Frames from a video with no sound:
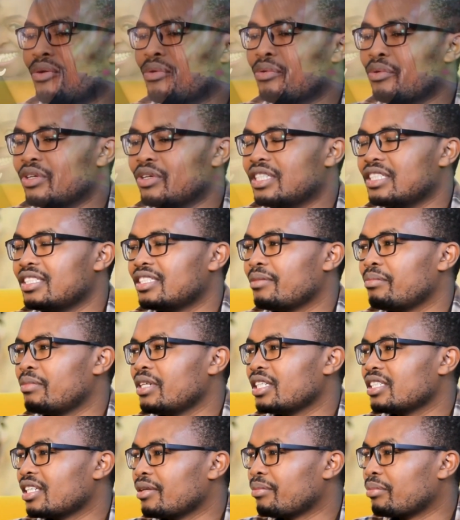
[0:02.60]
what is the
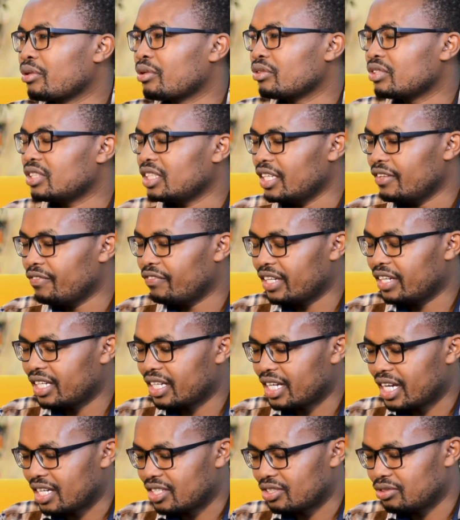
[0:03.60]
best approach
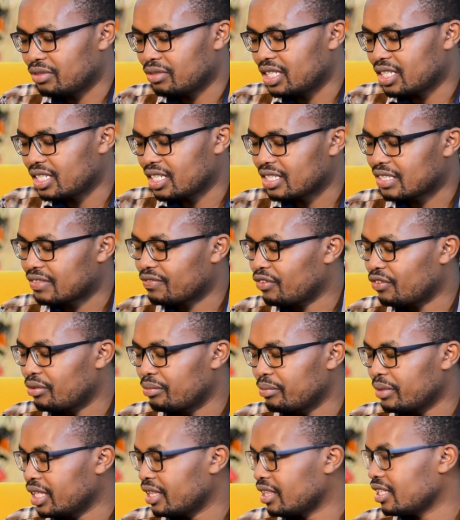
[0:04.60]
even as we
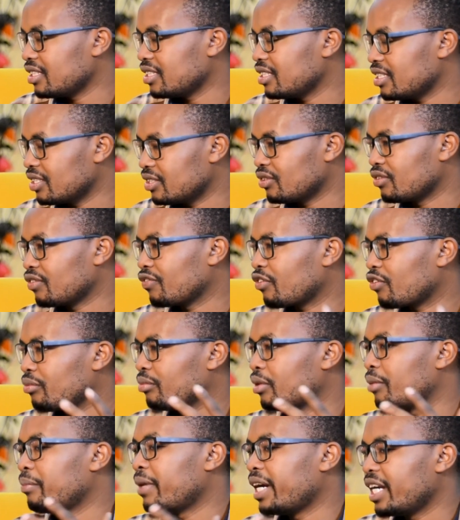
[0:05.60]
transform in this season from
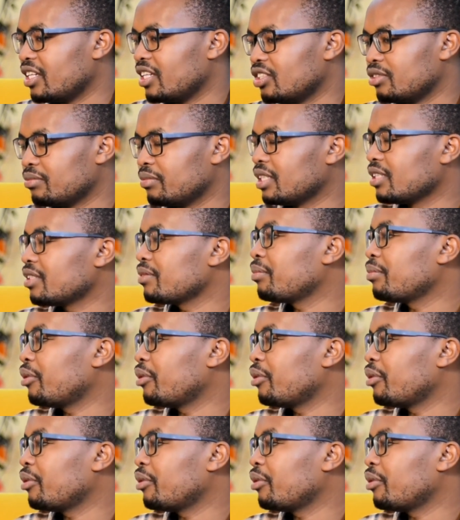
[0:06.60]
a management